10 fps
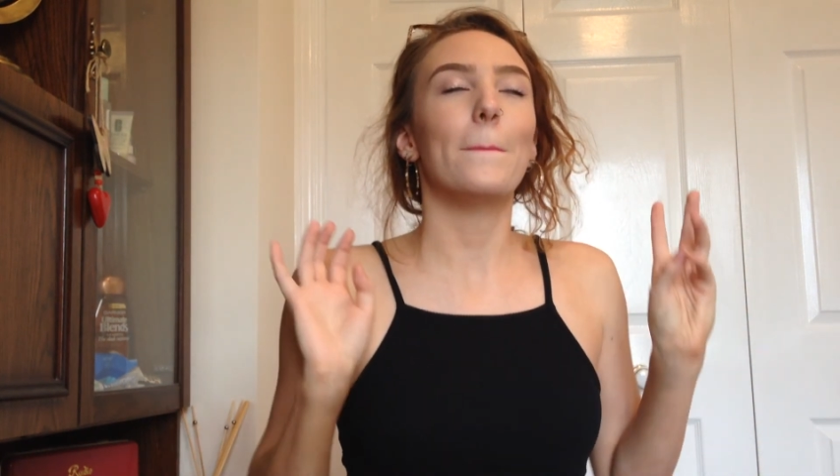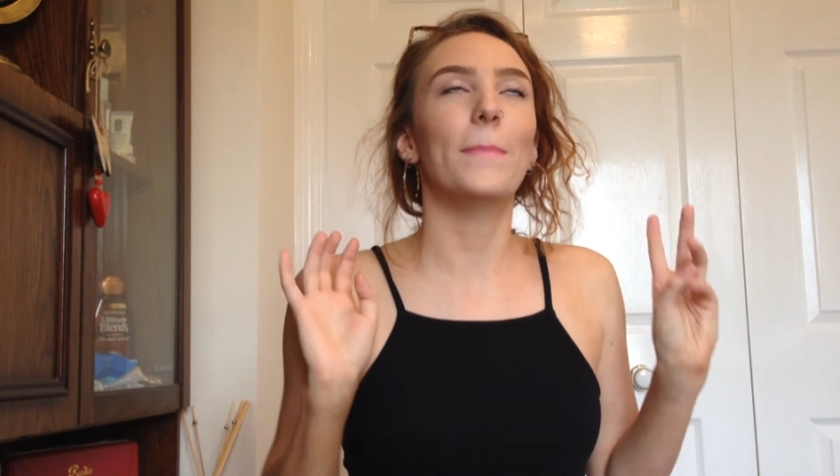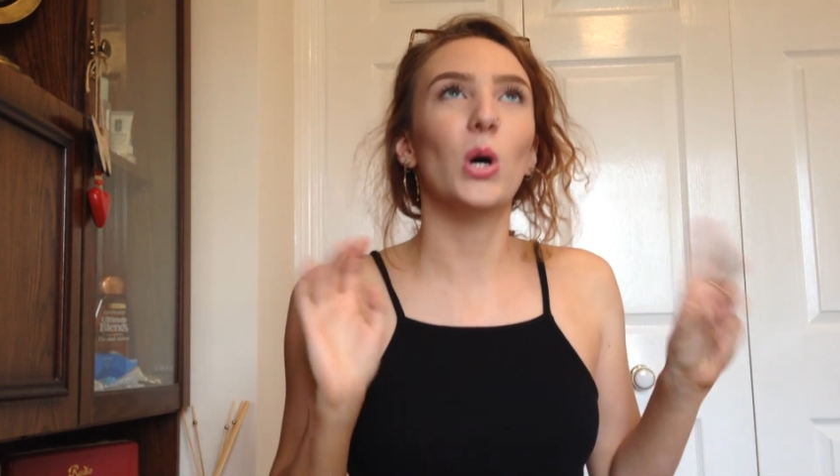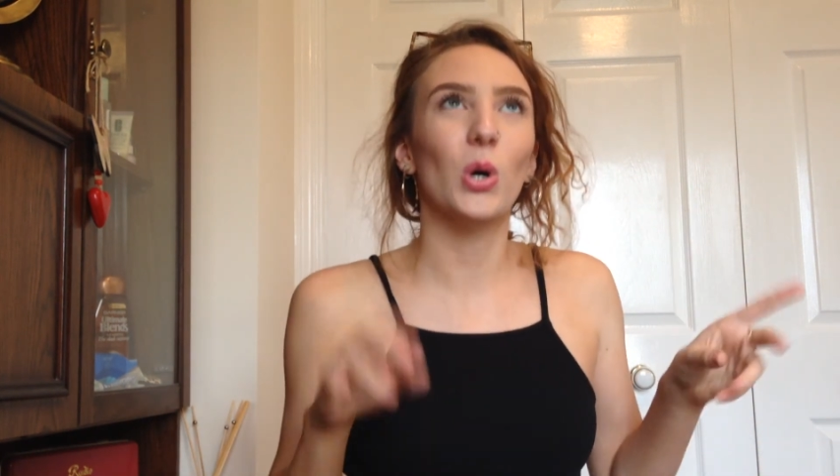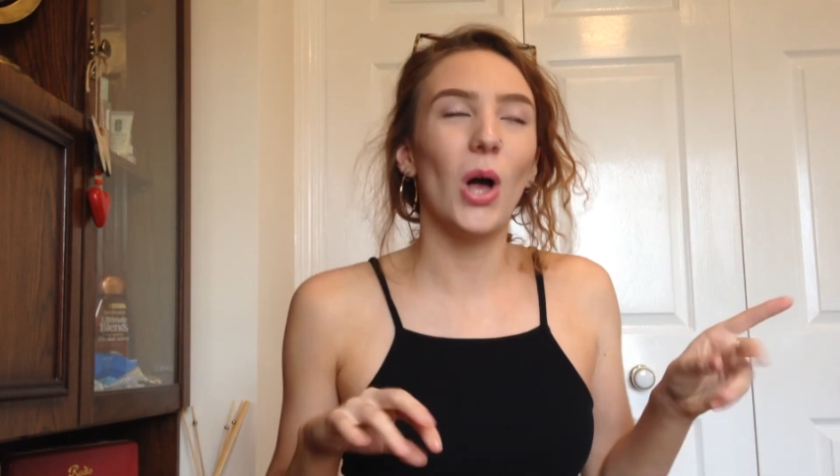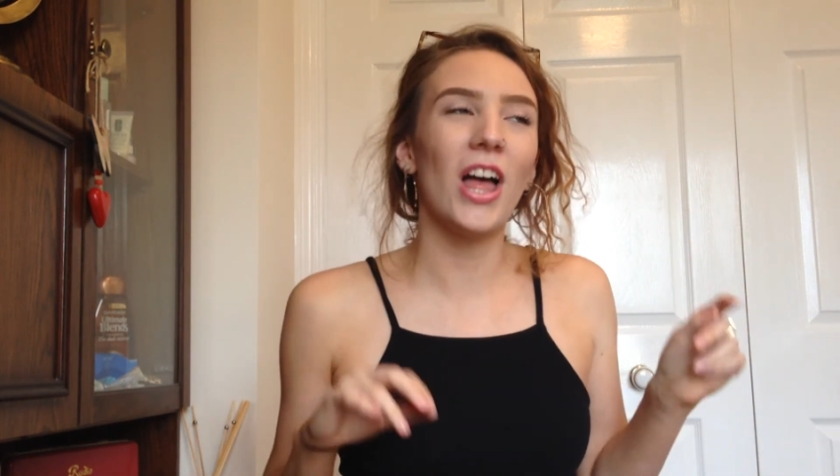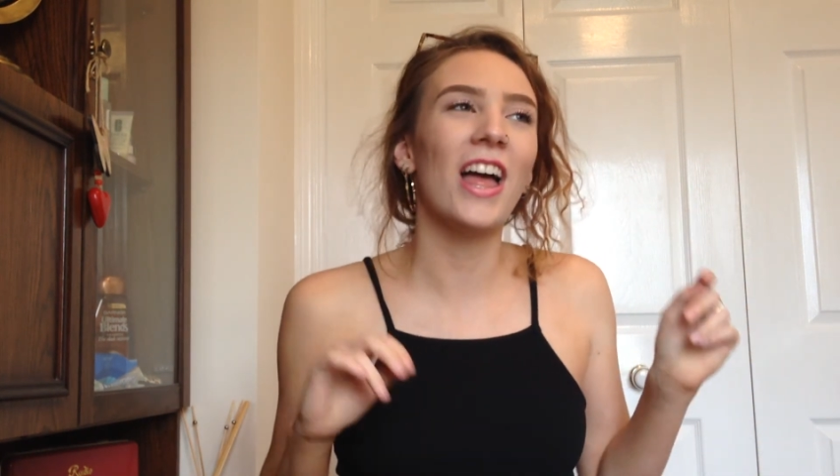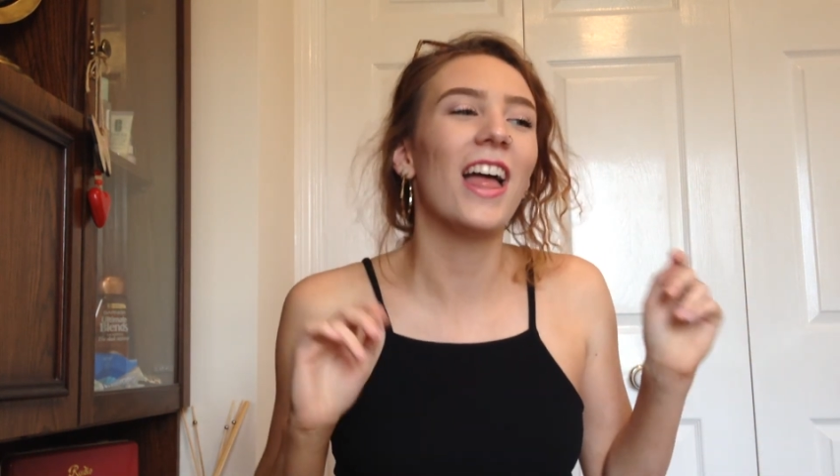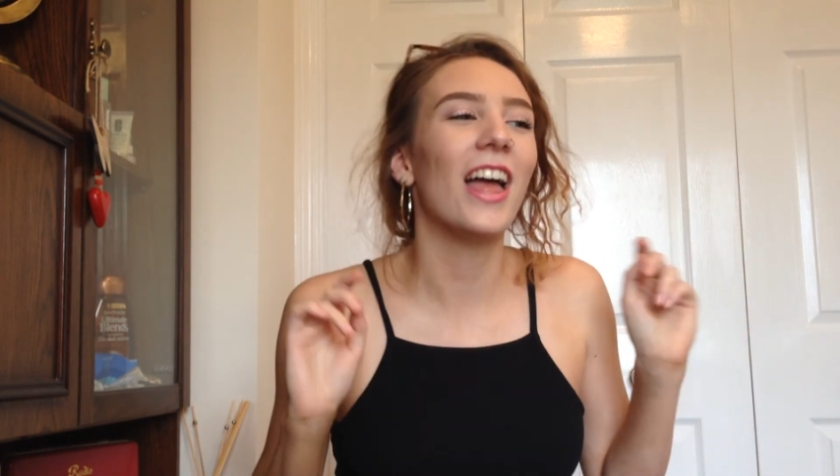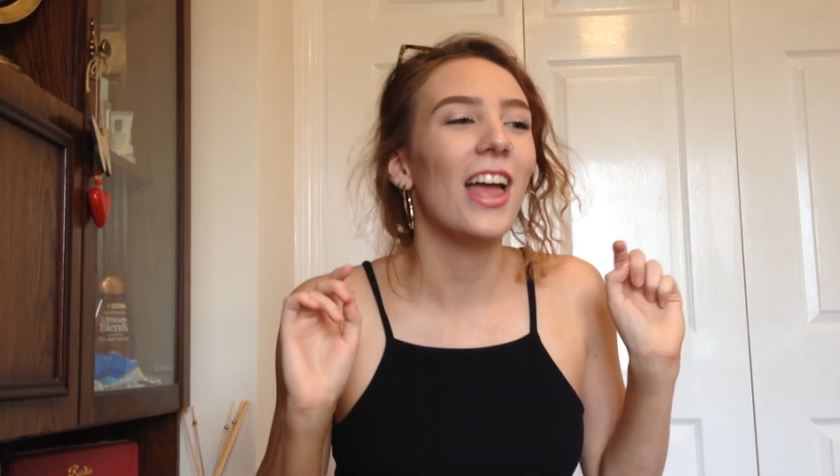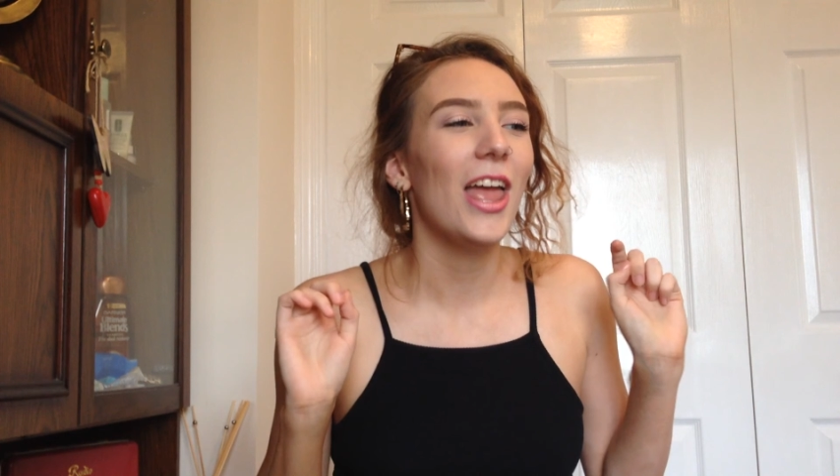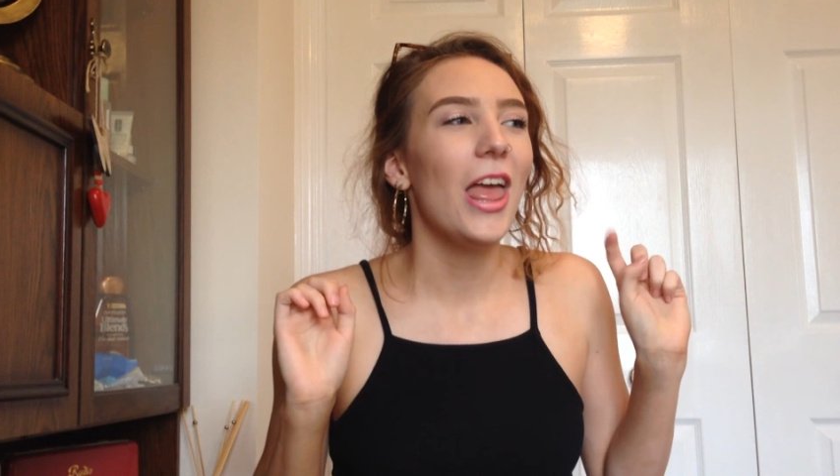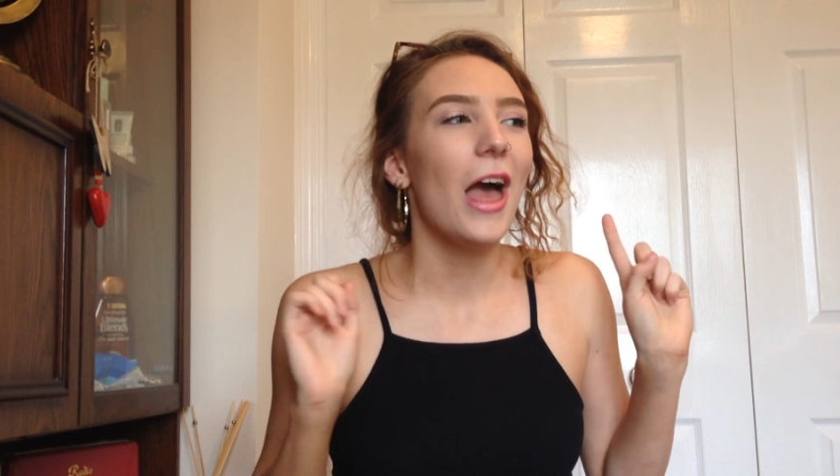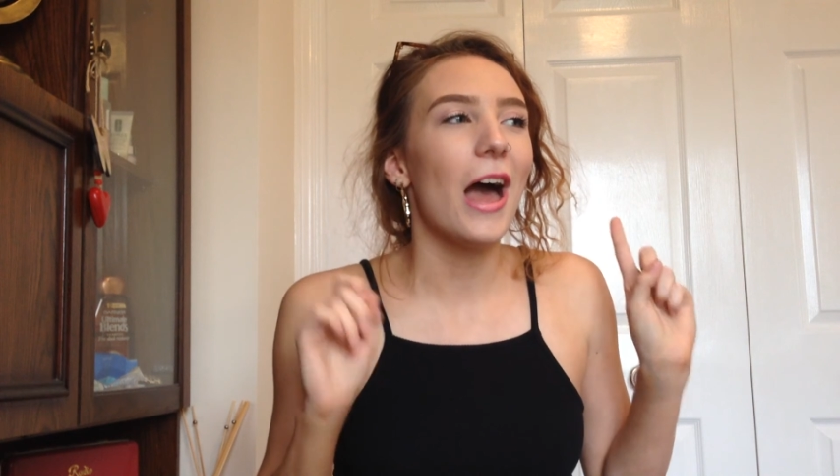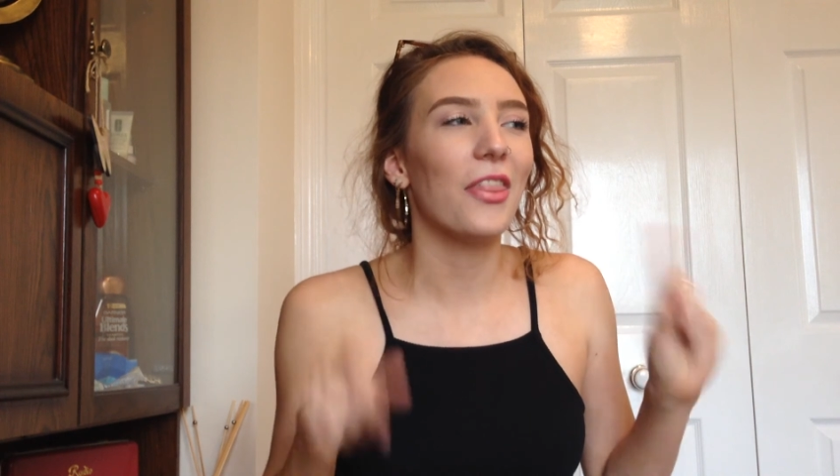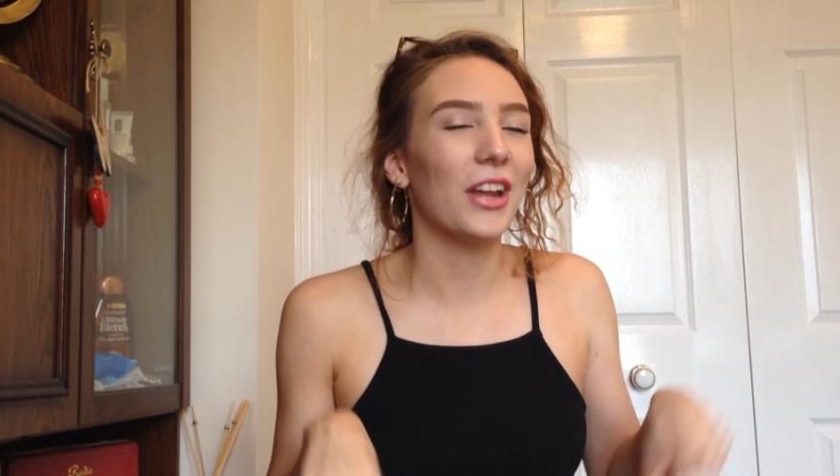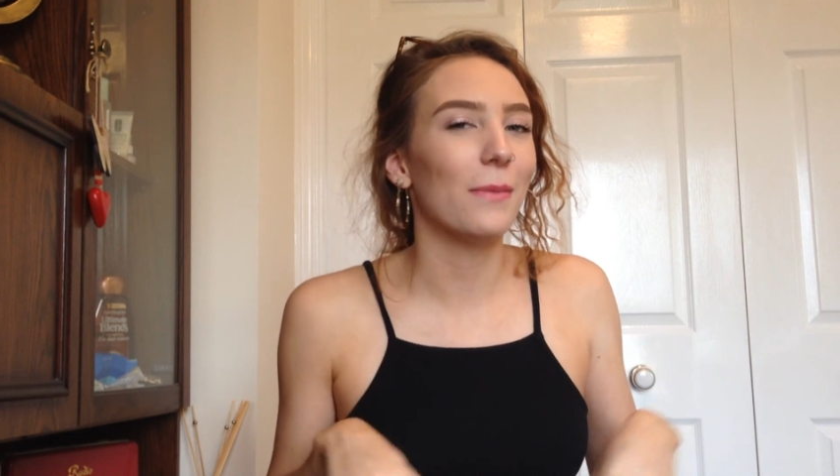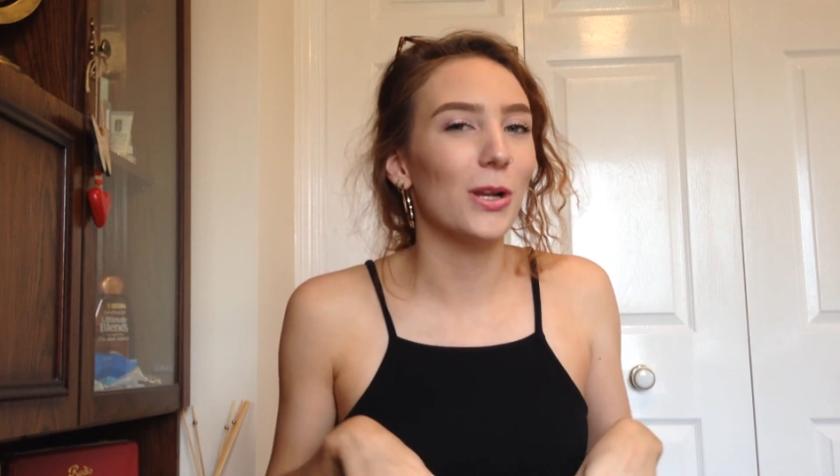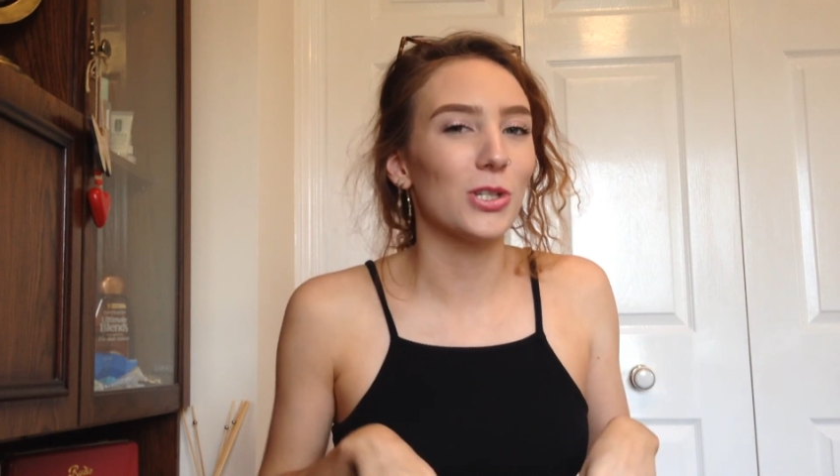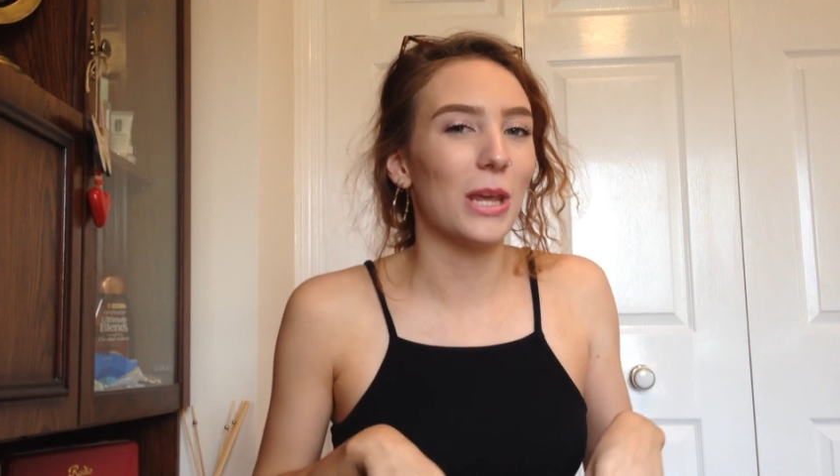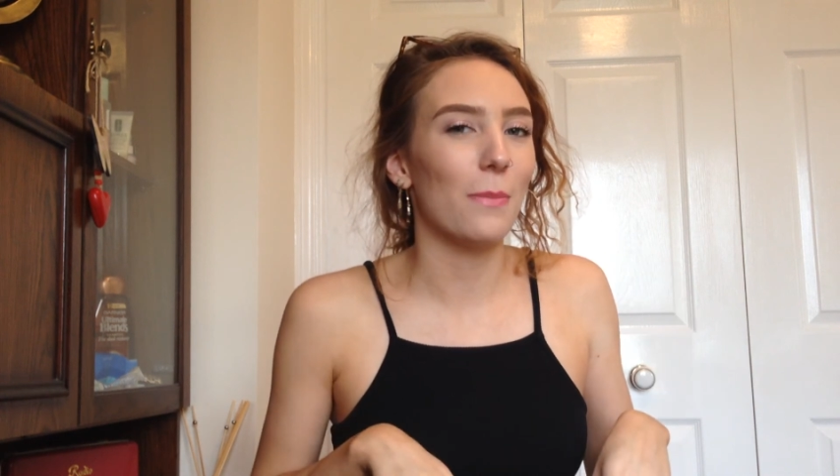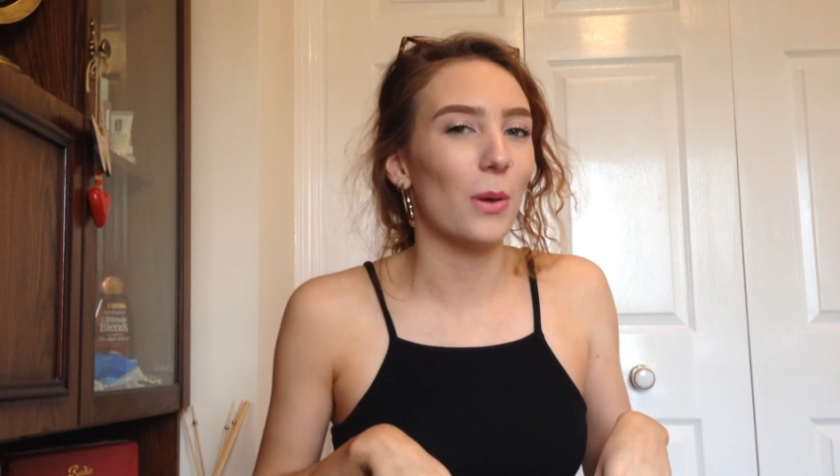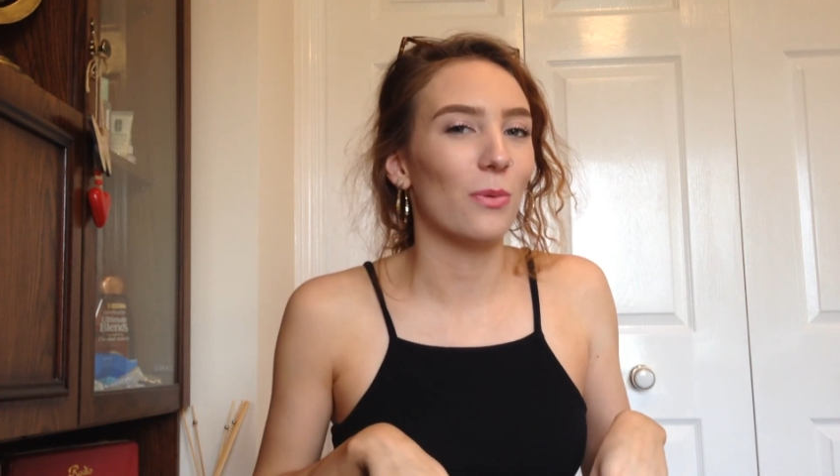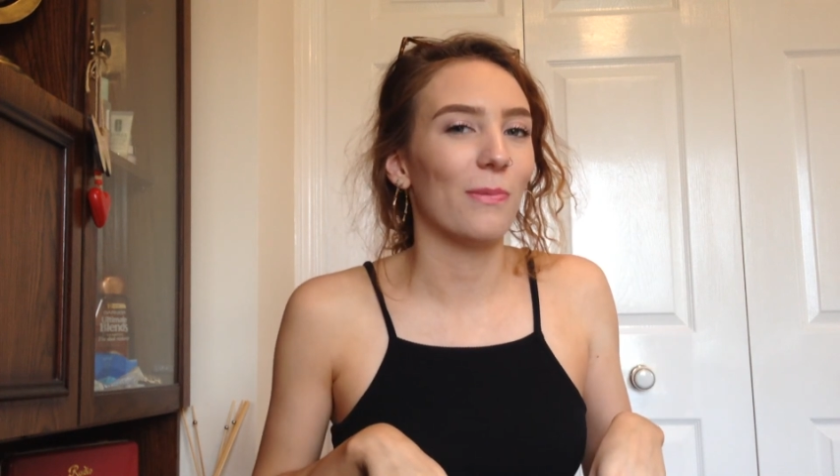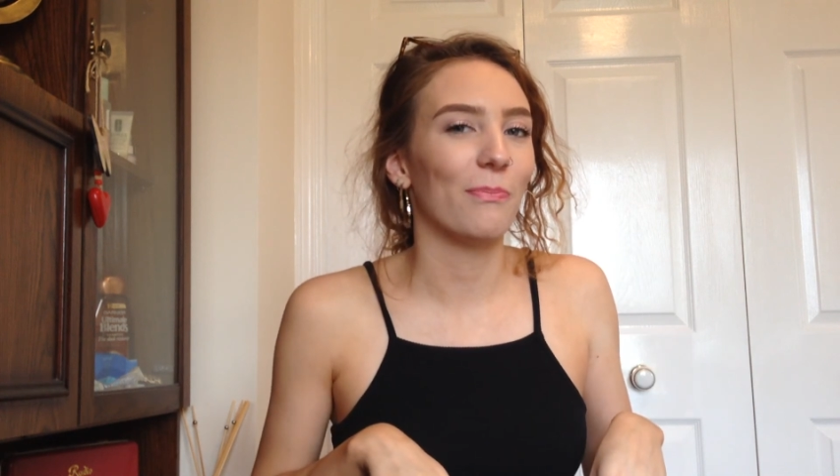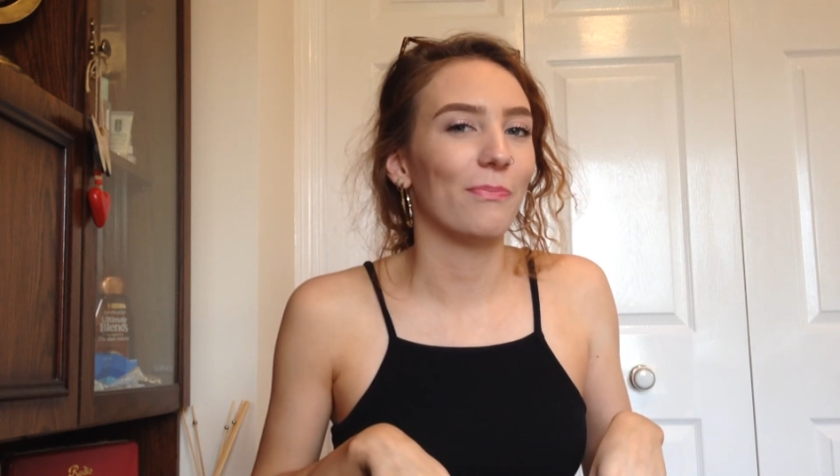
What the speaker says: but I think I might just keep both.